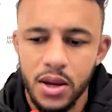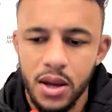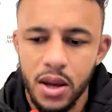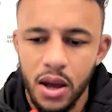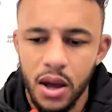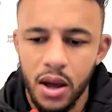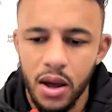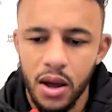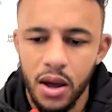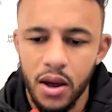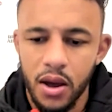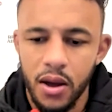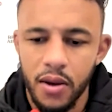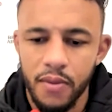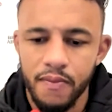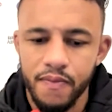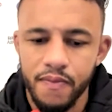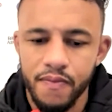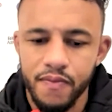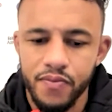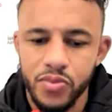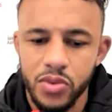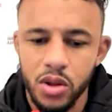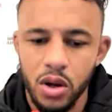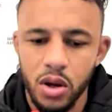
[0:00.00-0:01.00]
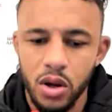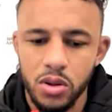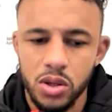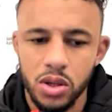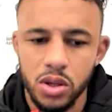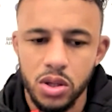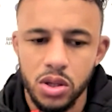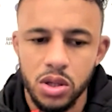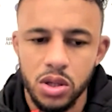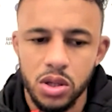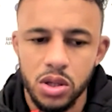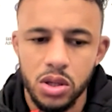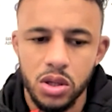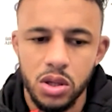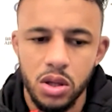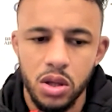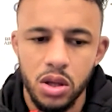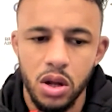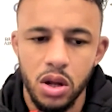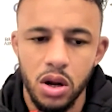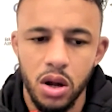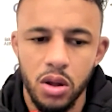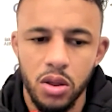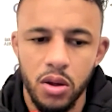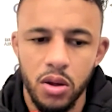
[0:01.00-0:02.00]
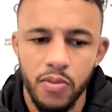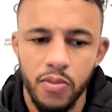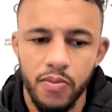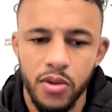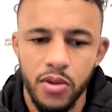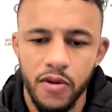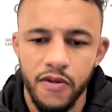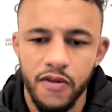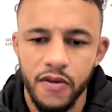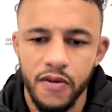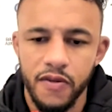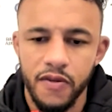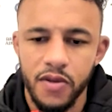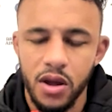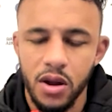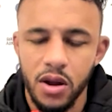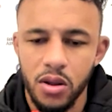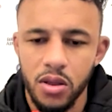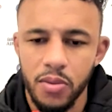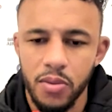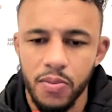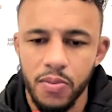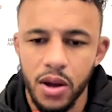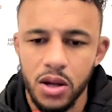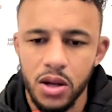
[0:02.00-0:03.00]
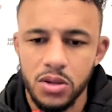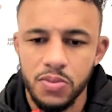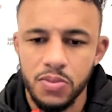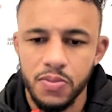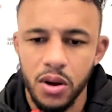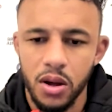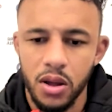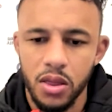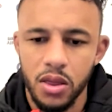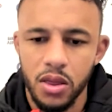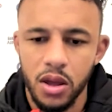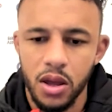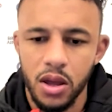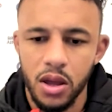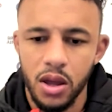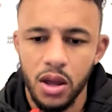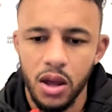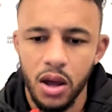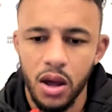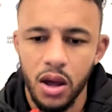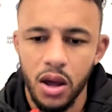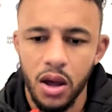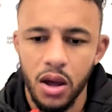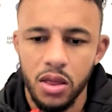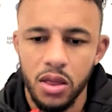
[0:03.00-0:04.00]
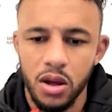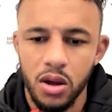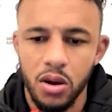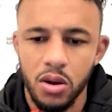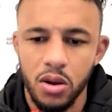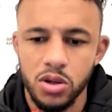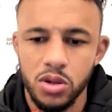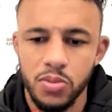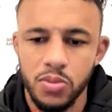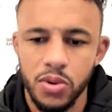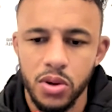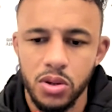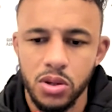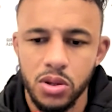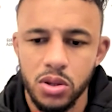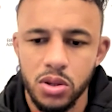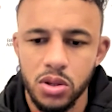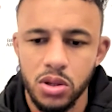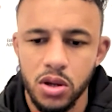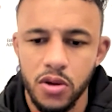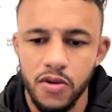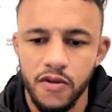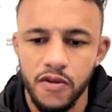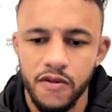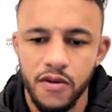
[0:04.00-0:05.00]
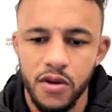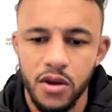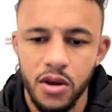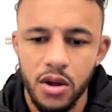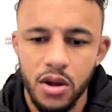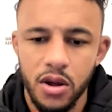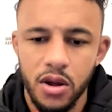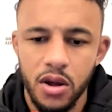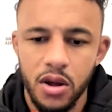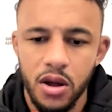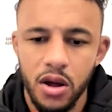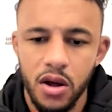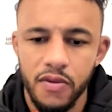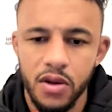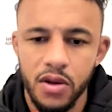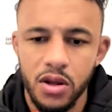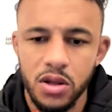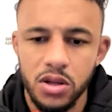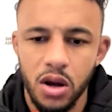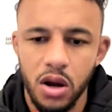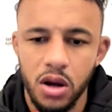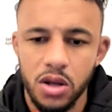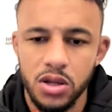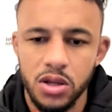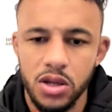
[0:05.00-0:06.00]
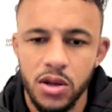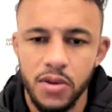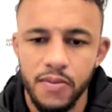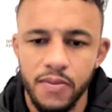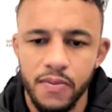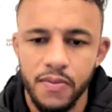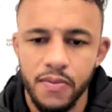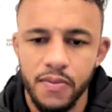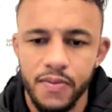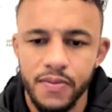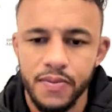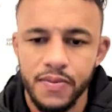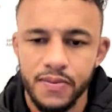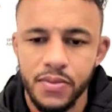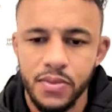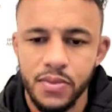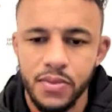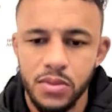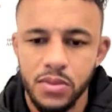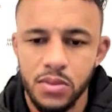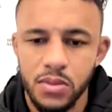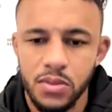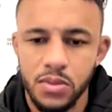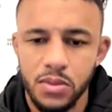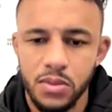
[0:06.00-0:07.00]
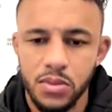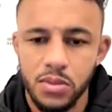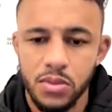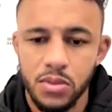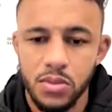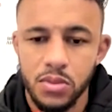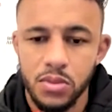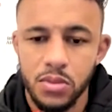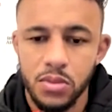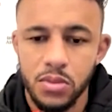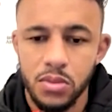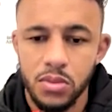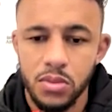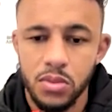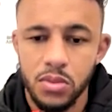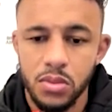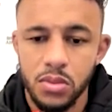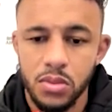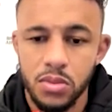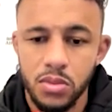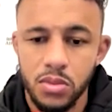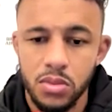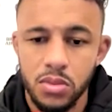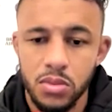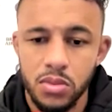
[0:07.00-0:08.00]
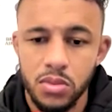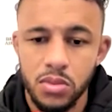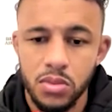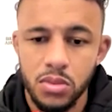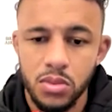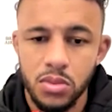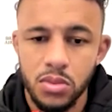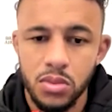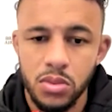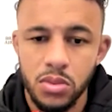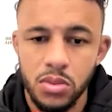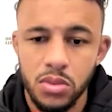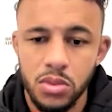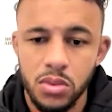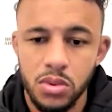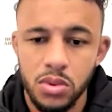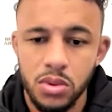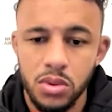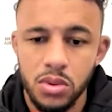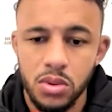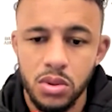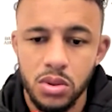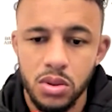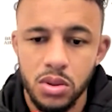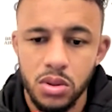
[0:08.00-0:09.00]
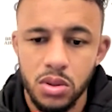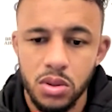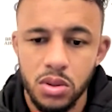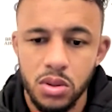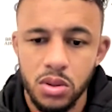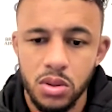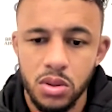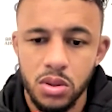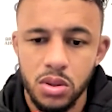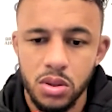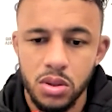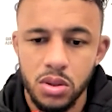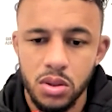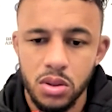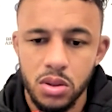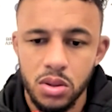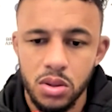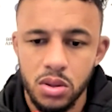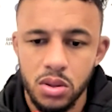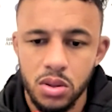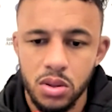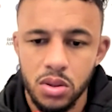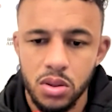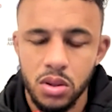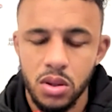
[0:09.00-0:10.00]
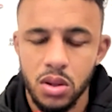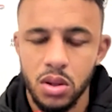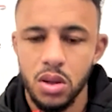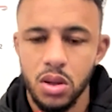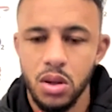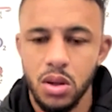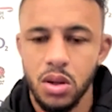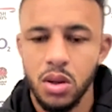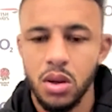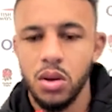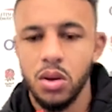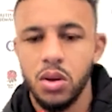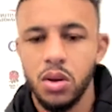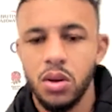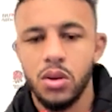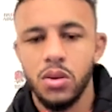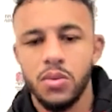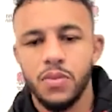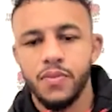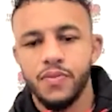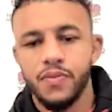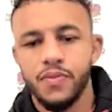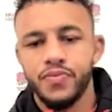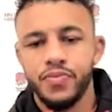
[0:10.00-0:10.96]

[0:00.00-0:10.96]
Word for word: not just the 15 on the pitch, but the contributions of the entire team. And so did you all sit down and have a meeting about those lessons, and